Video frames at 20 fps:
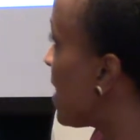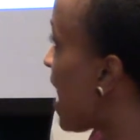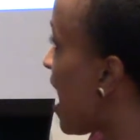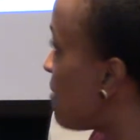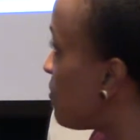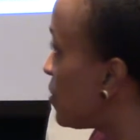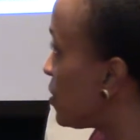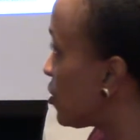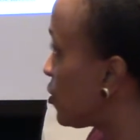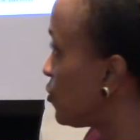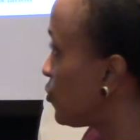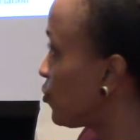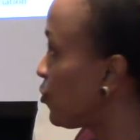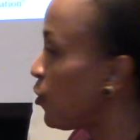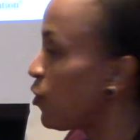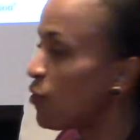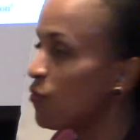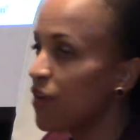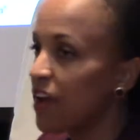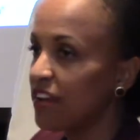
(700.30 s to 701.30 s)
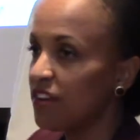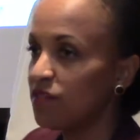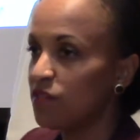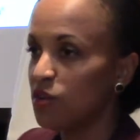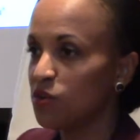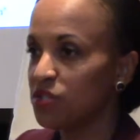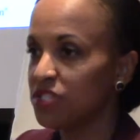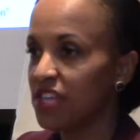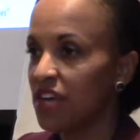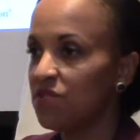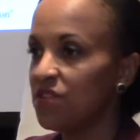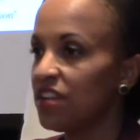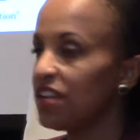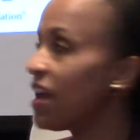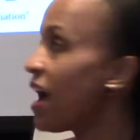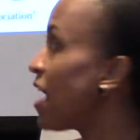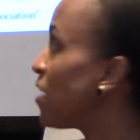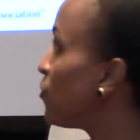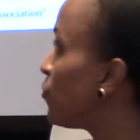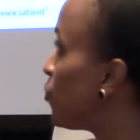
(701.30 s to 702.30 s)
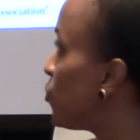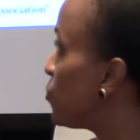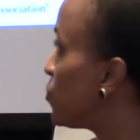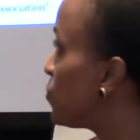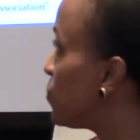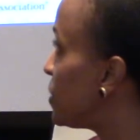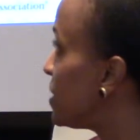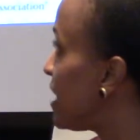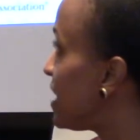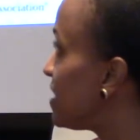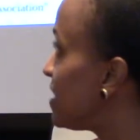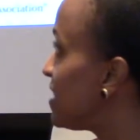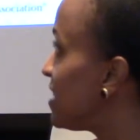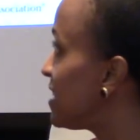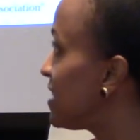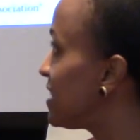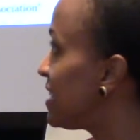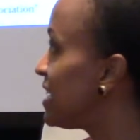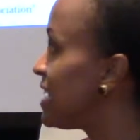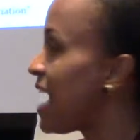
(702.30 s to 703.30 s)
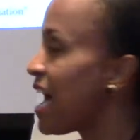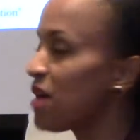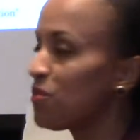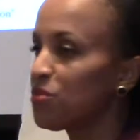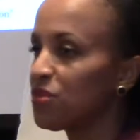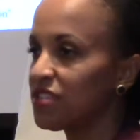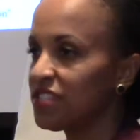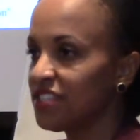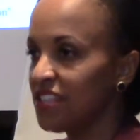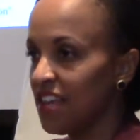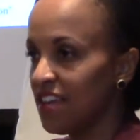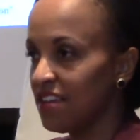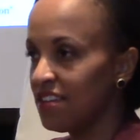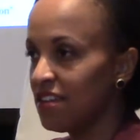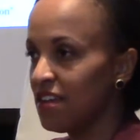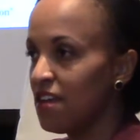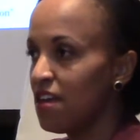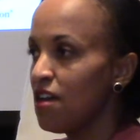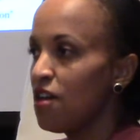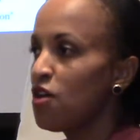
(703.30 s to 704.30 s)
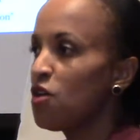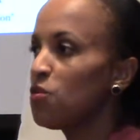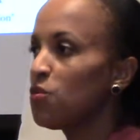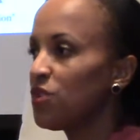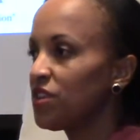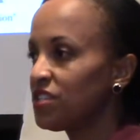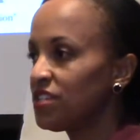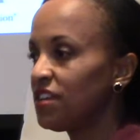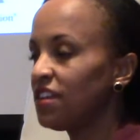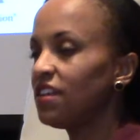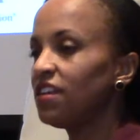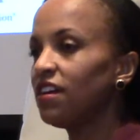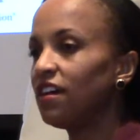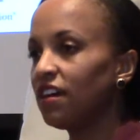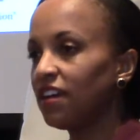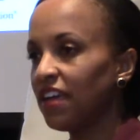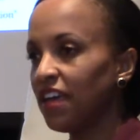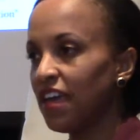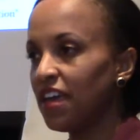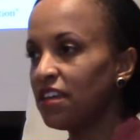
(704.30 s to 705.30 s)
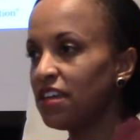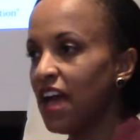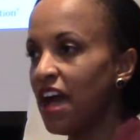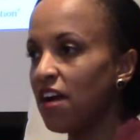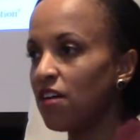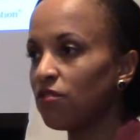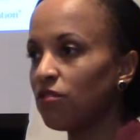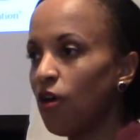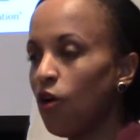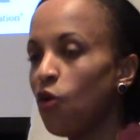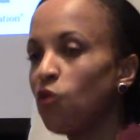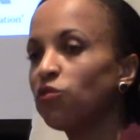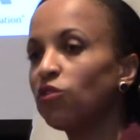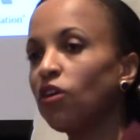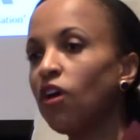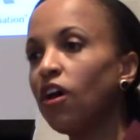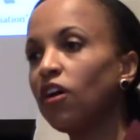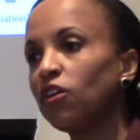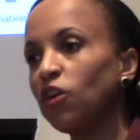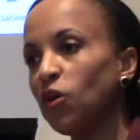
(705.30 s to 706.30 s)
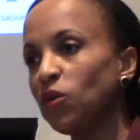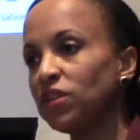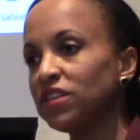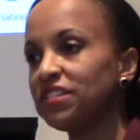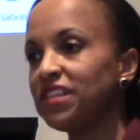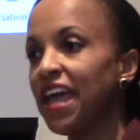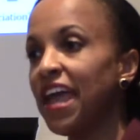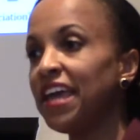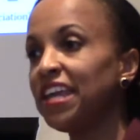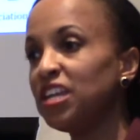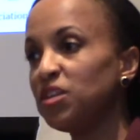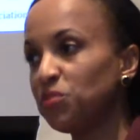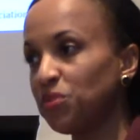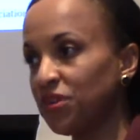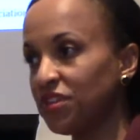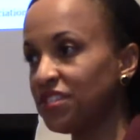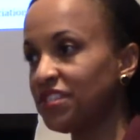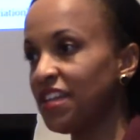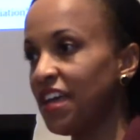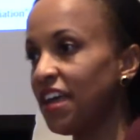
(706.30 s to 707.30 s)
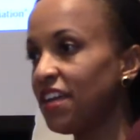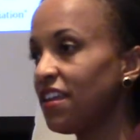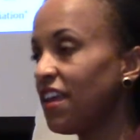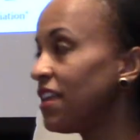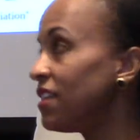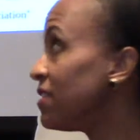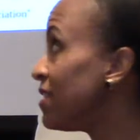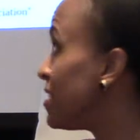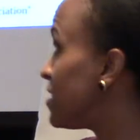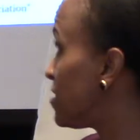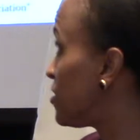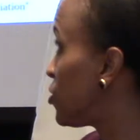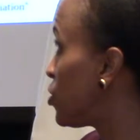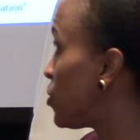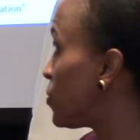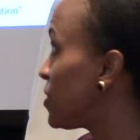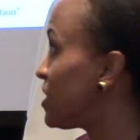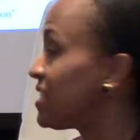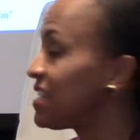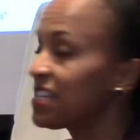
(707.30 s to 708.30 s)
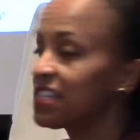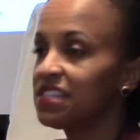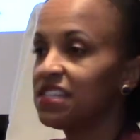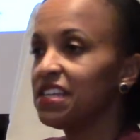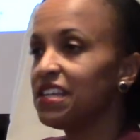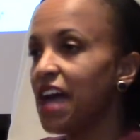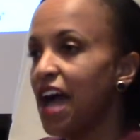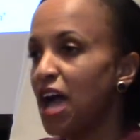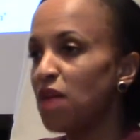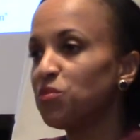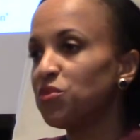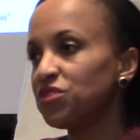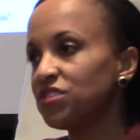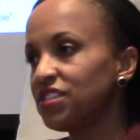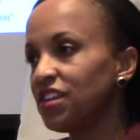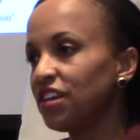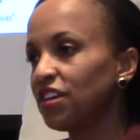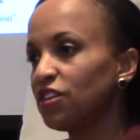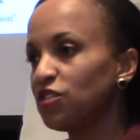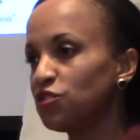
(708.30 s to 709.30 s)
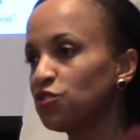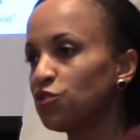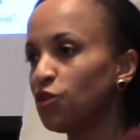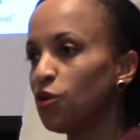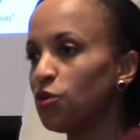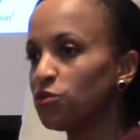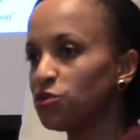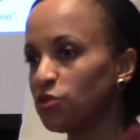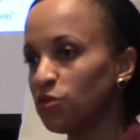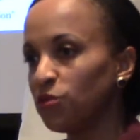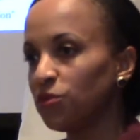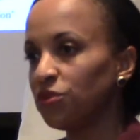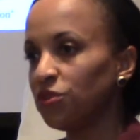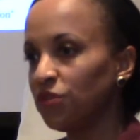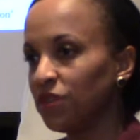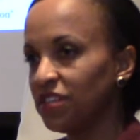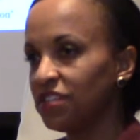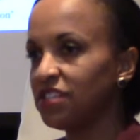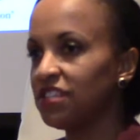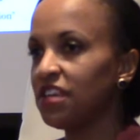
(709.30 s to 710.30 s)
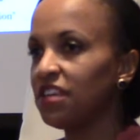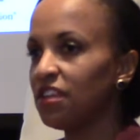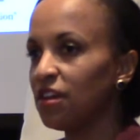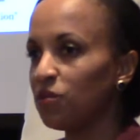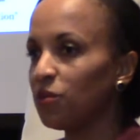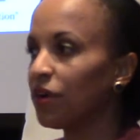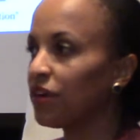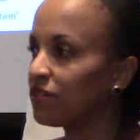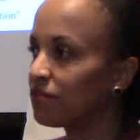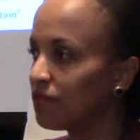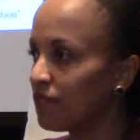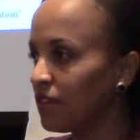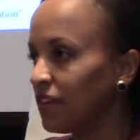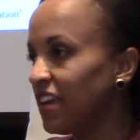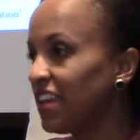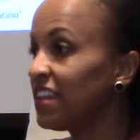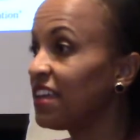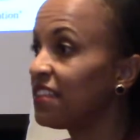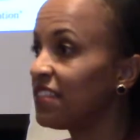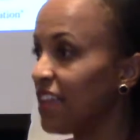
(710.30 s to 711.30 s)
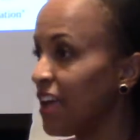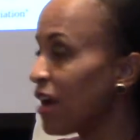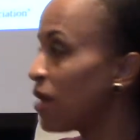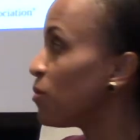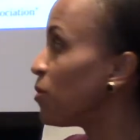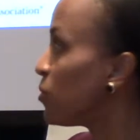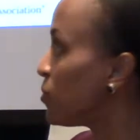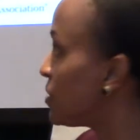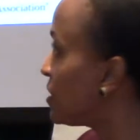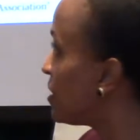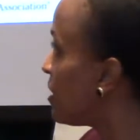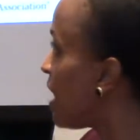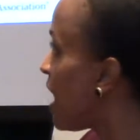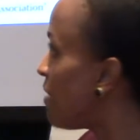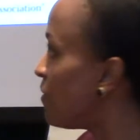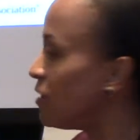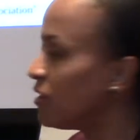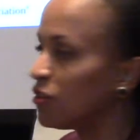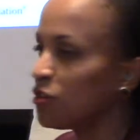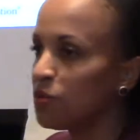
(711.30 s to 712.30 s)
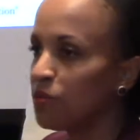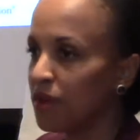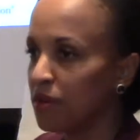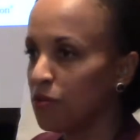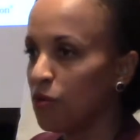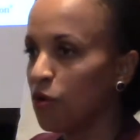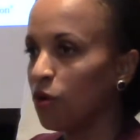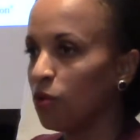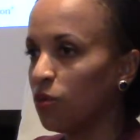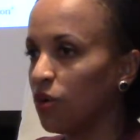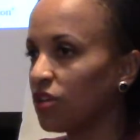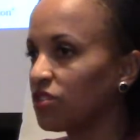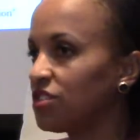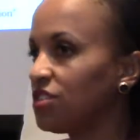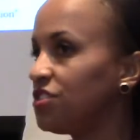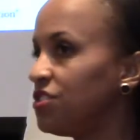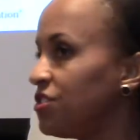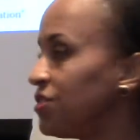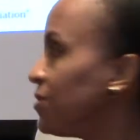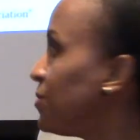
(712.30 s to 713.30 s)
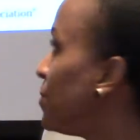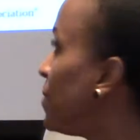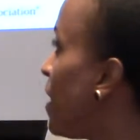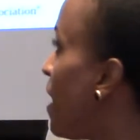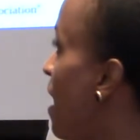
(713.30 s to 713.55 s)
average control rate of those 79 groups was at 69%, which, again, our overall goal is 80%, and this shows 69% control. So you can see that we're getting there, but we still have a little bit more work to do.